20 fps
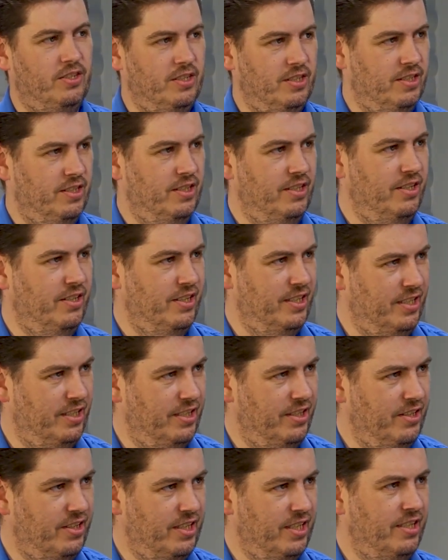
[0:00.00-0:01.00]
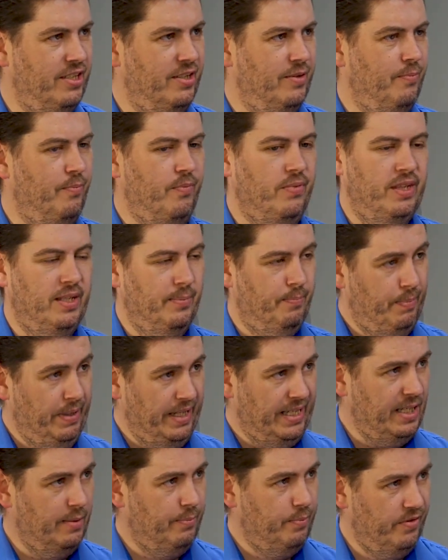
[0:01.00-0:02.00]
the
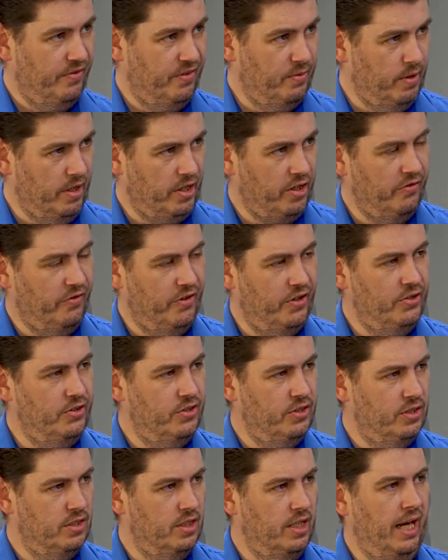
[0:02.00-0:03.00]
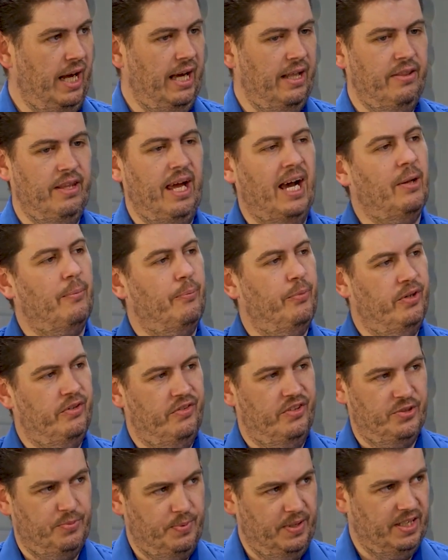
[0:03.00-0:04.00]
pickup of the microphones and the output of
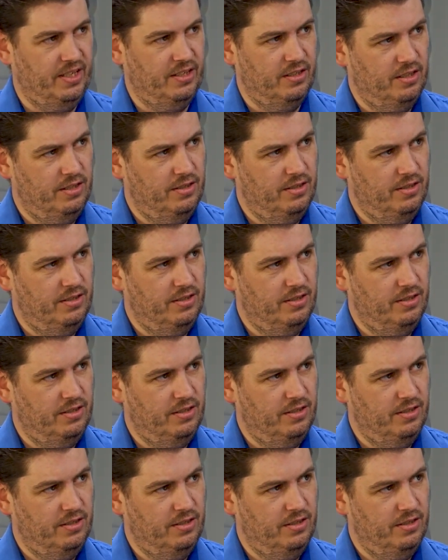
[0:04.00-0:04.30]
the speakers.